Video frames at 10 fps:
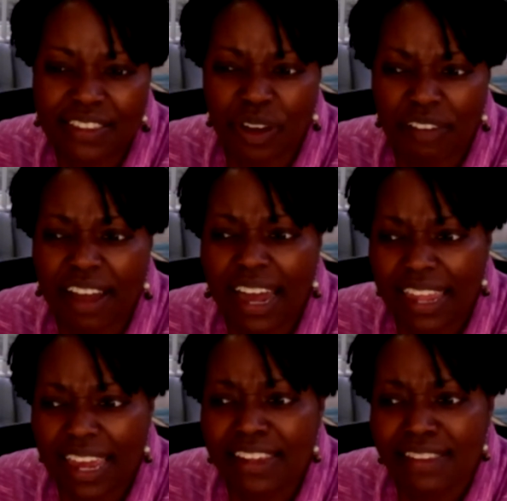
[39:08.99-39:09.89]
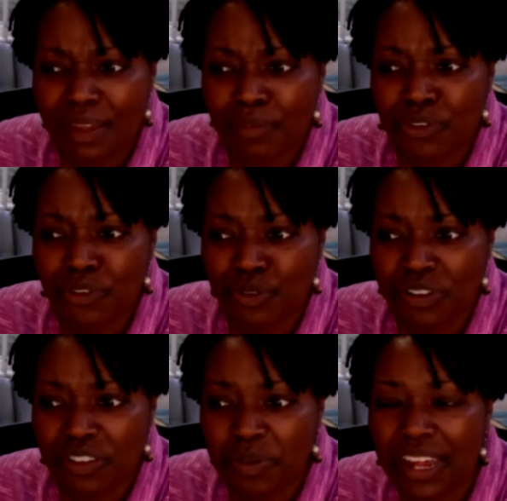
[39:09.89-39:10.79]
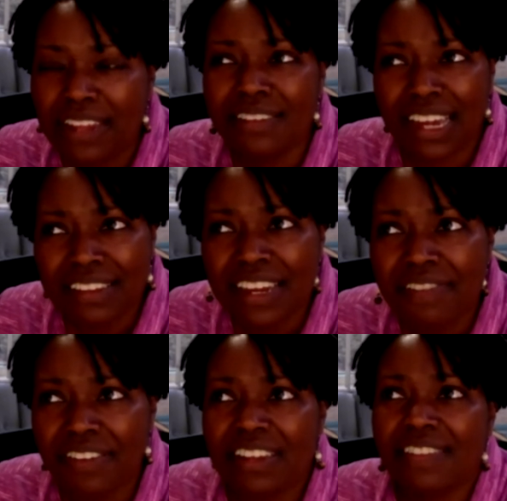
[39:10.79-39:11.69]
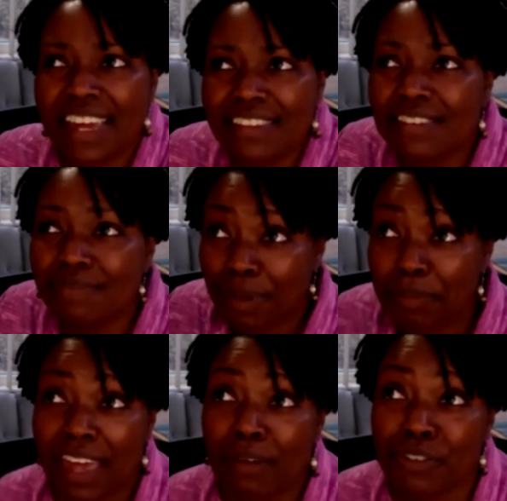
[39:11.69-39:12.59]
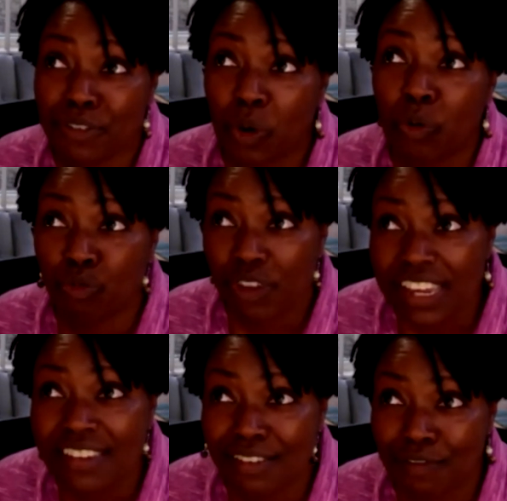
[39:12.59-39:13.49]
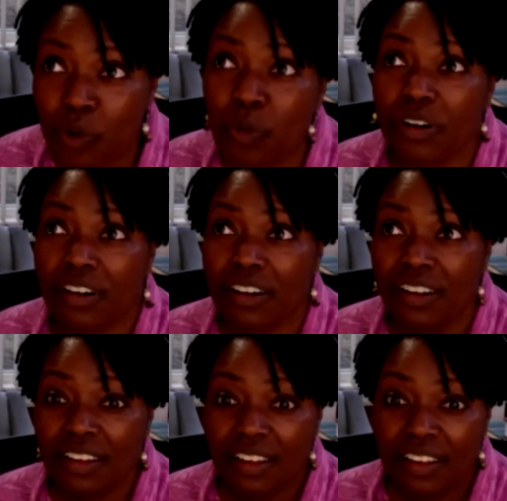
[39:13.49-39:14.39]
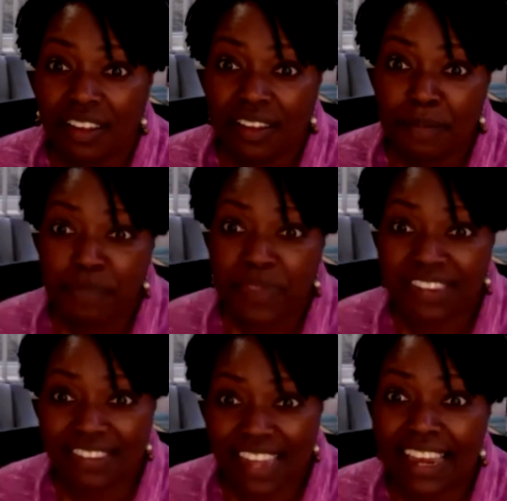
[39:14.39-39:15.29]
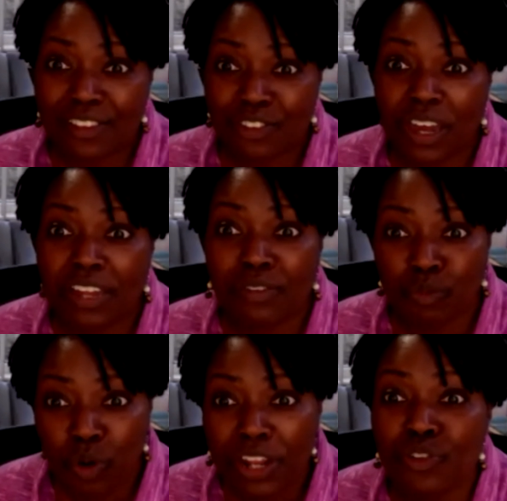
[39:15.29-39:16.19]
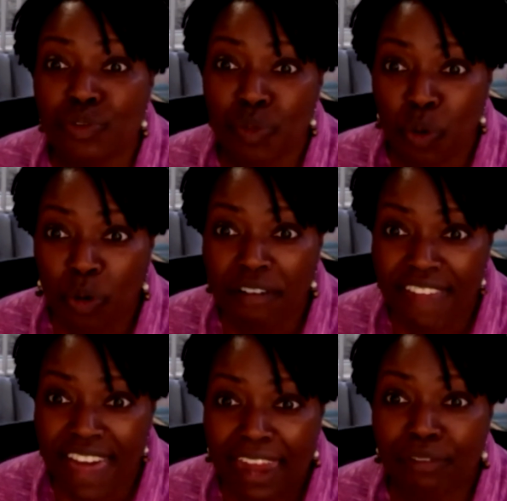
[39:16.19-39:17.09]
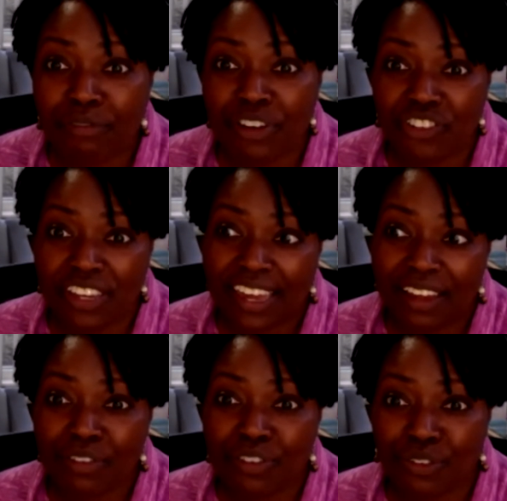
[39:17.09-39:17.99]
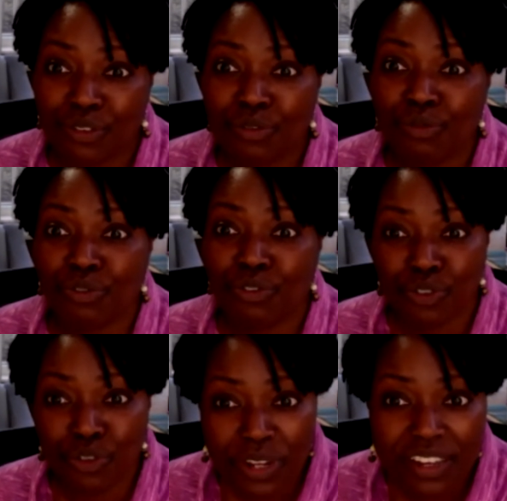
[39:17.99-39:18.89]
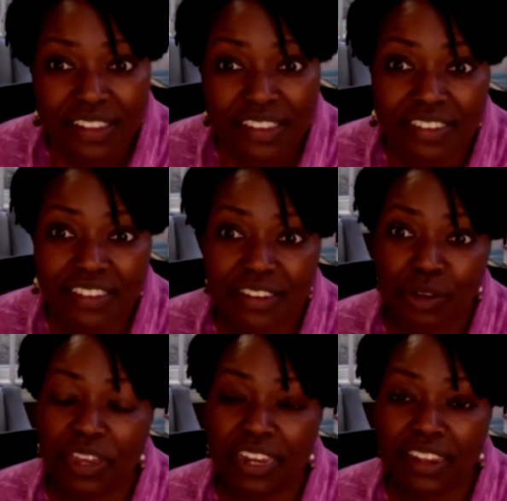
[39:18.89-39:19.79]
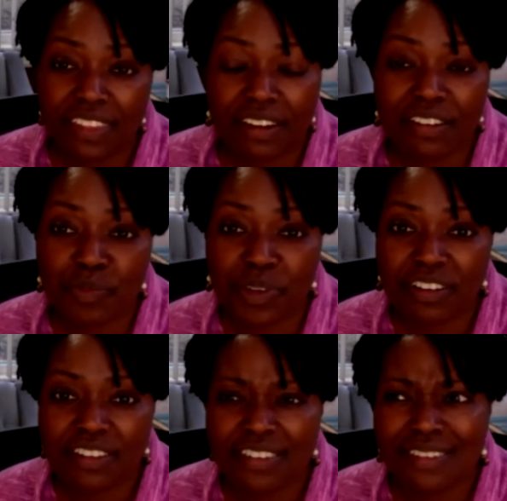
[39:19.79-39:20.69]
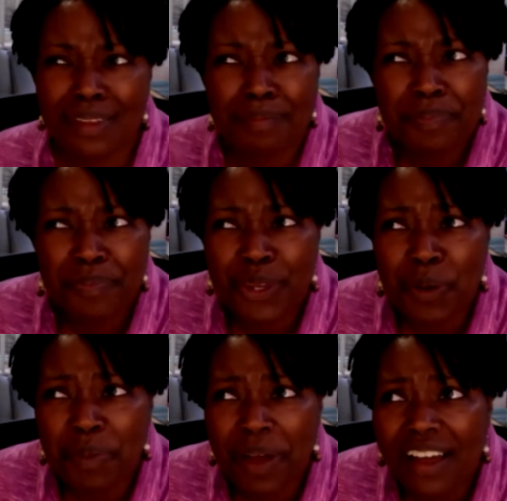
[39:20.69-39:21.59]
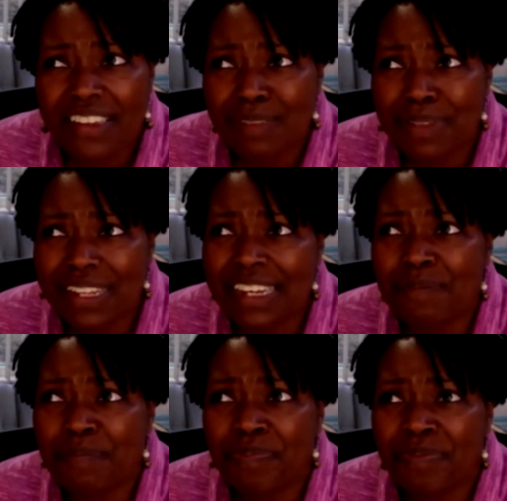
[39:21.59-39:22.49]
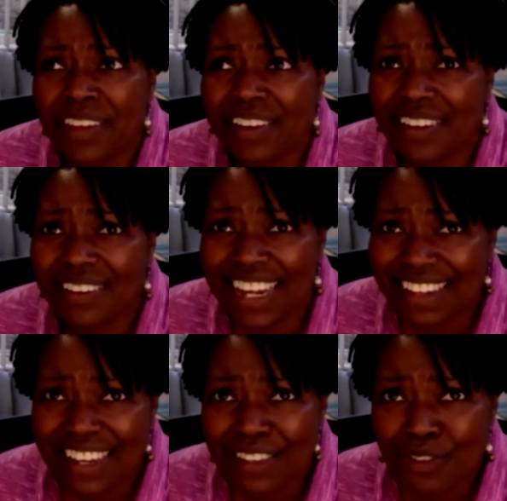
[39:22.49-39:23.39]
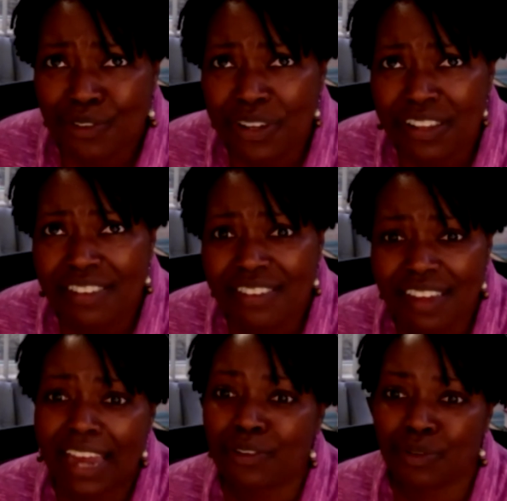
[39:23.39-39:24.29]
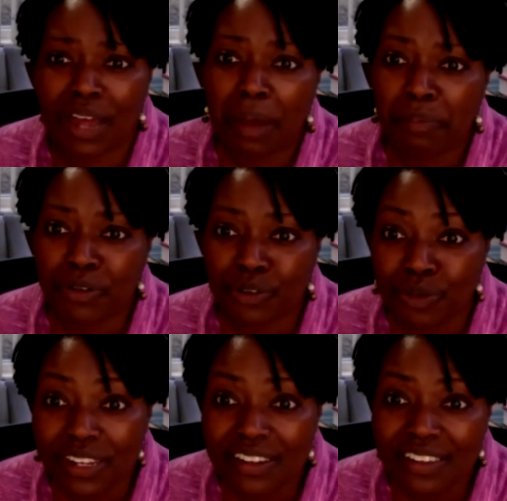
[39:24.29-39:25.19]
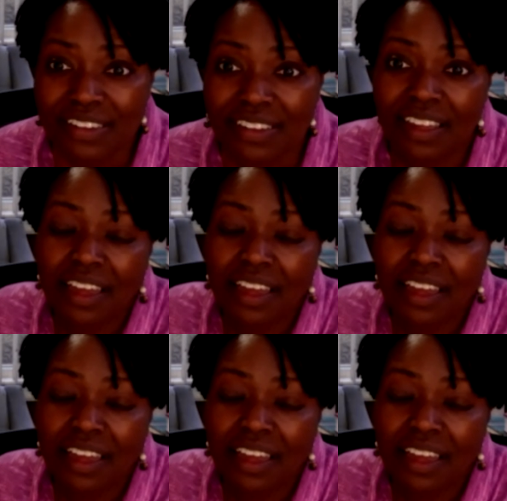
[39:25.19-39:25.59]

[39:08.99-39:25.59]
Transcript: So I've highlighted some students, but I definitely, that was the whole reason for the site. So I want to do more of that, of reaching out to students, getting their experiences, and, possibly connecting students to actual opportunities.